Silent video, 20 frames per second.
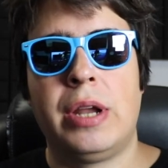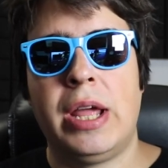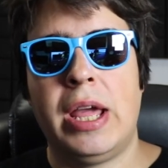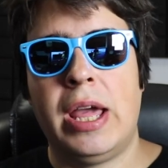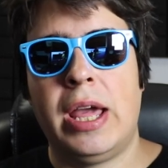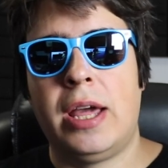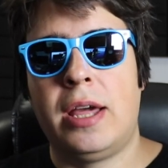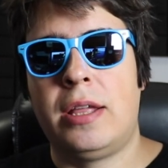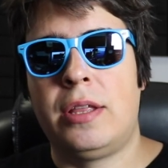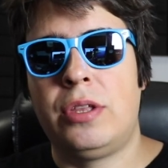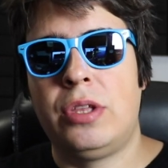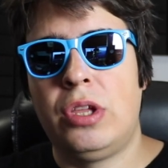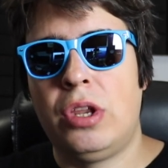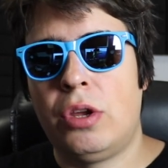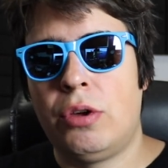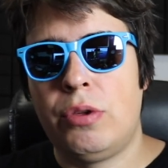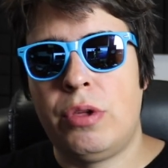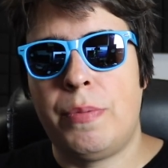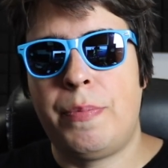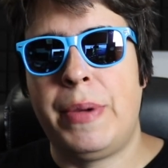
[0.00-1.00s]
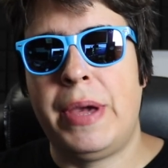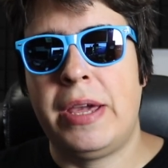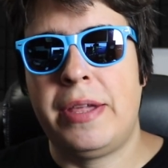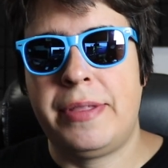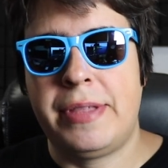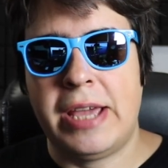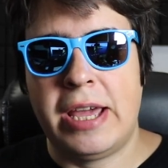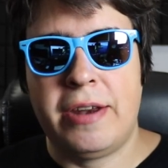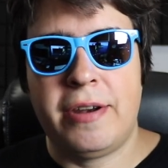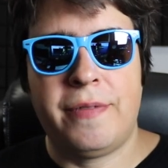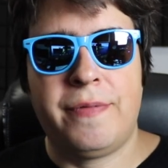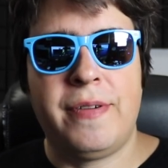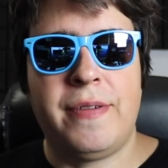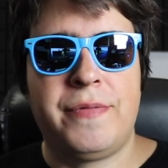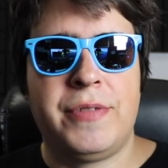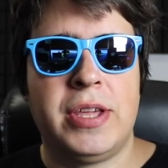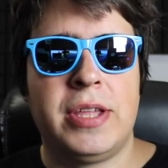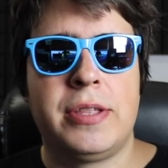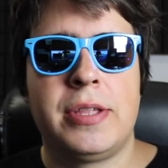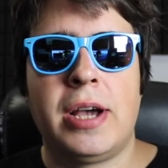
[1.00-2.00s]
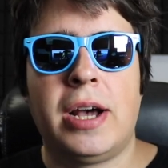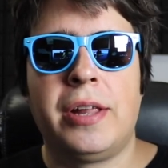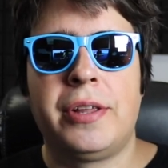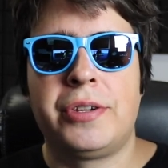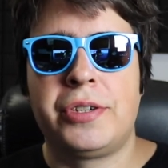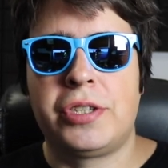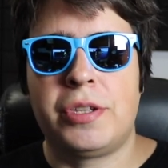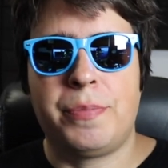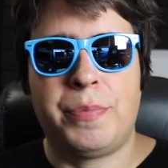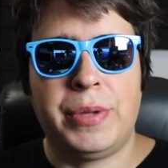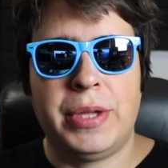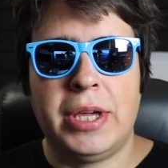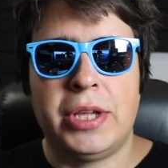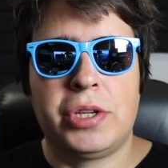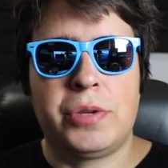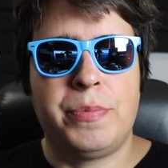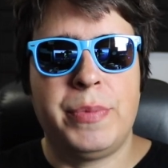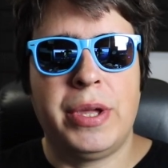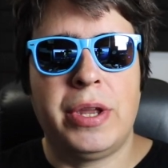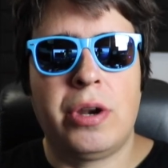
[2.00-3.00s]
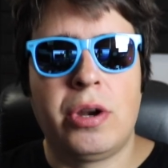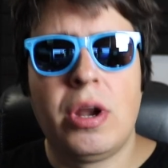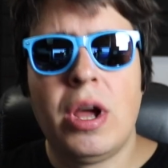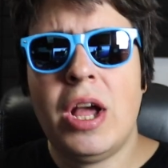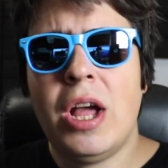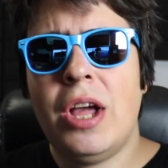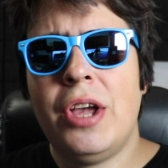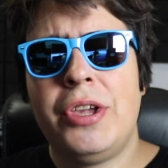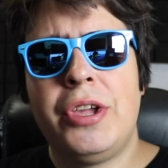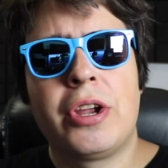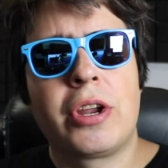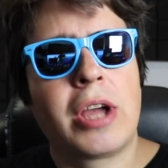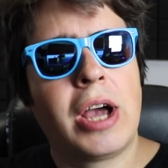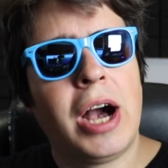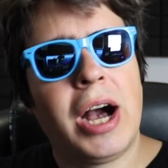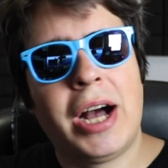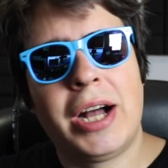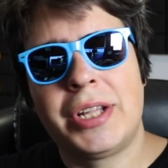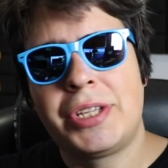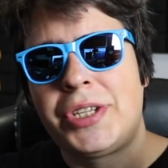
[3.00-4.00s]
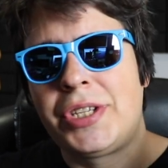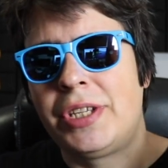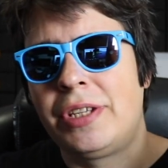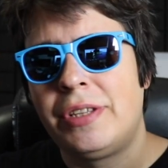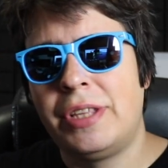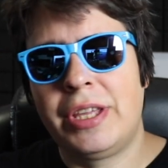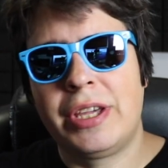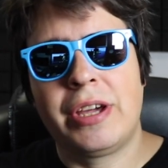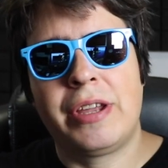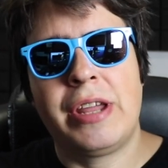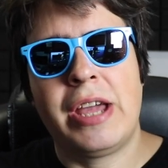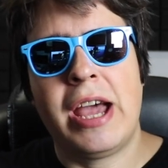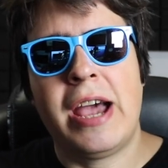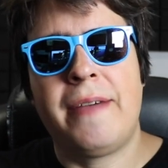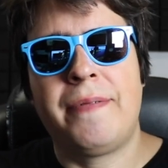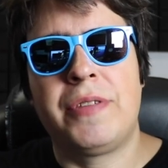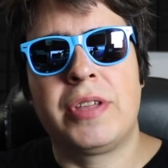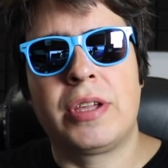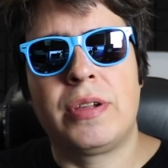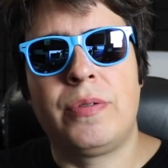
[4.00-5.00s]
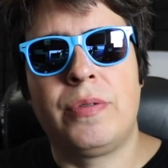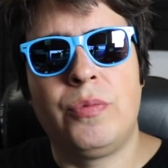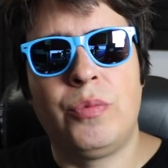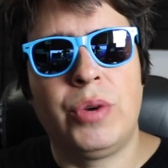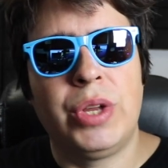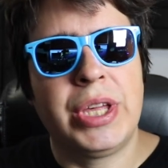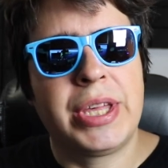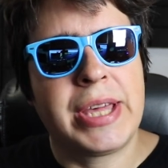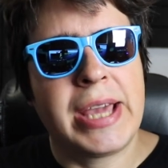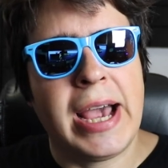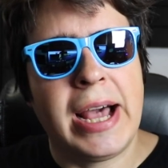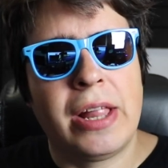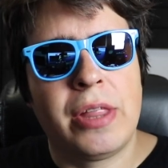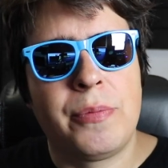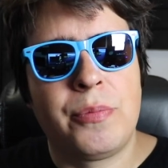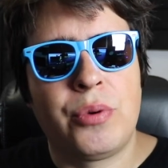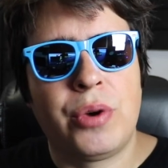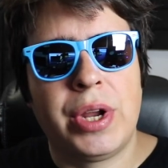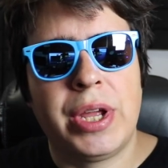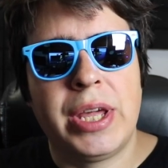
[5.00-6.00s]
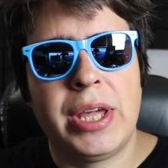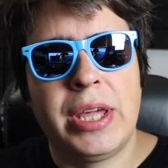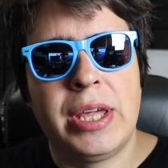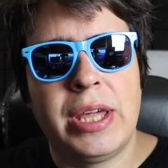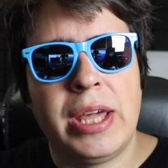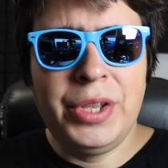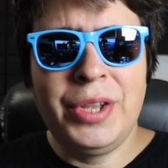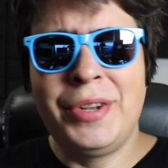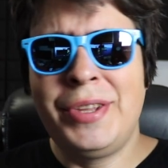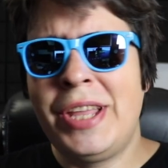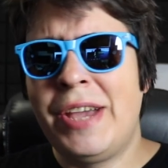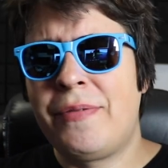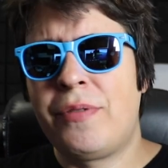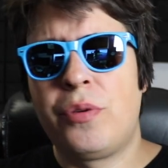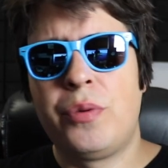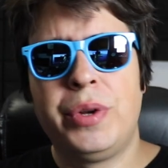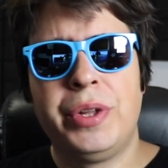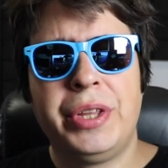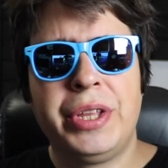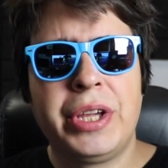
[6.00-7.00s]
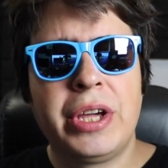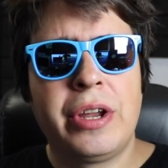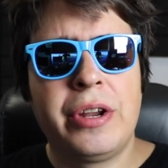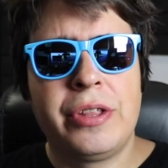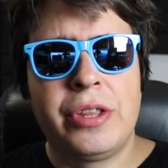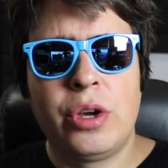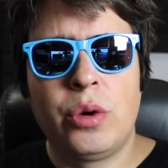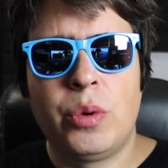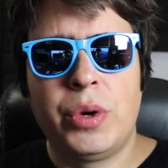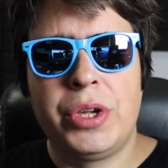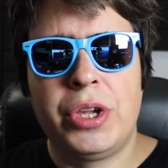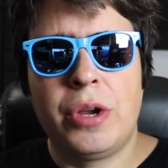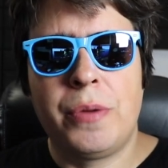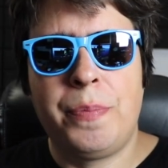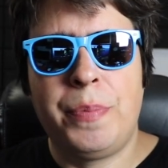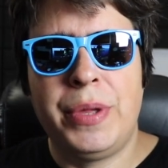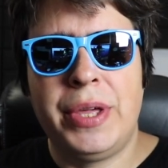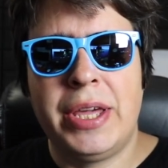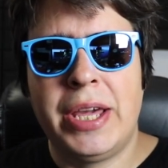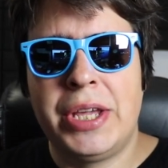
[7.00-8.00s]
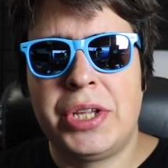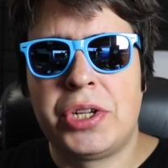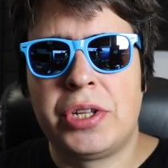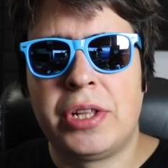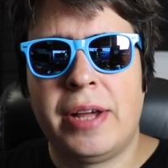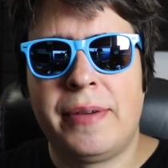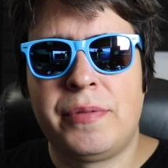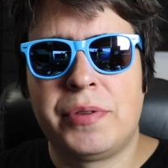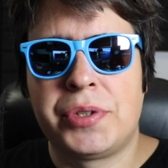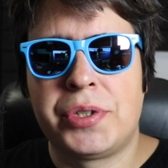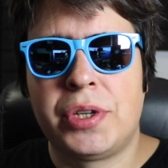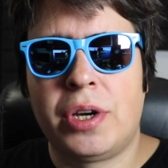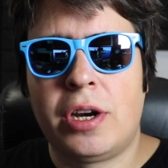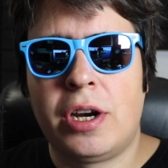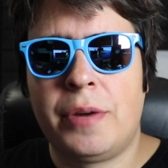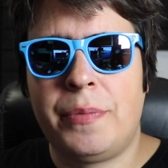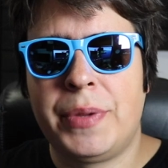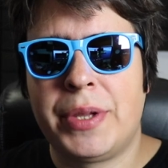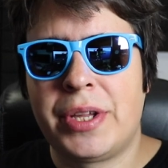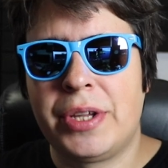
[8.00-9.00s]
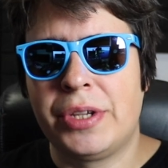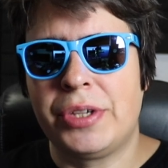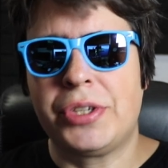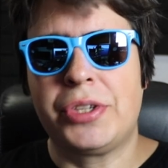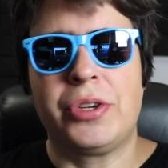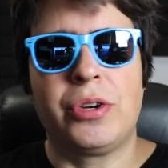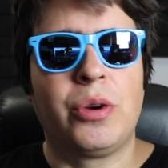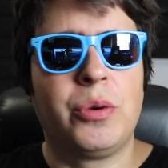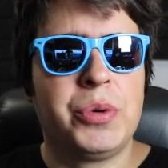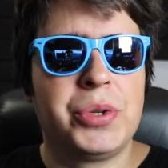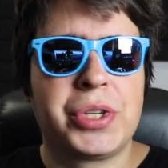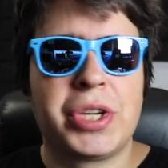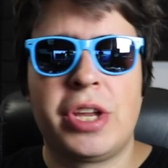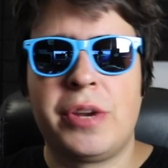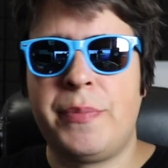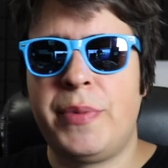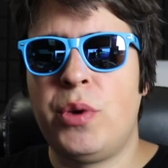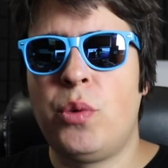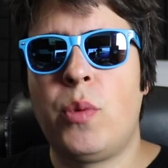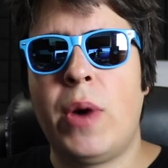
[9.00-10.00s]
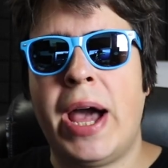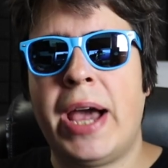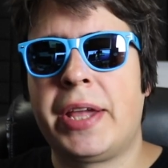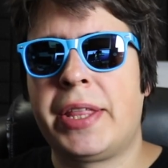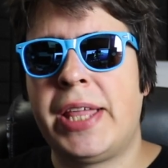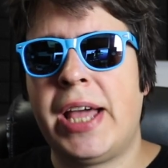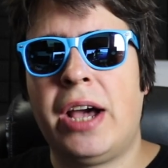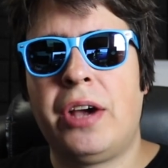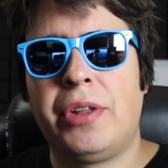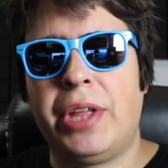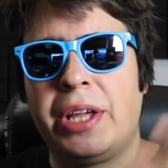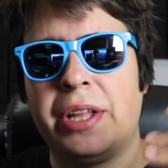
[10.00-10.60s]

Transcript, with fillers: And you know, you pay 10 or 15 dollars the pH meter. You're constantly gonna have to recalibrate. You're never really gonna know what your pH levels are because they're always gonna be whacked out.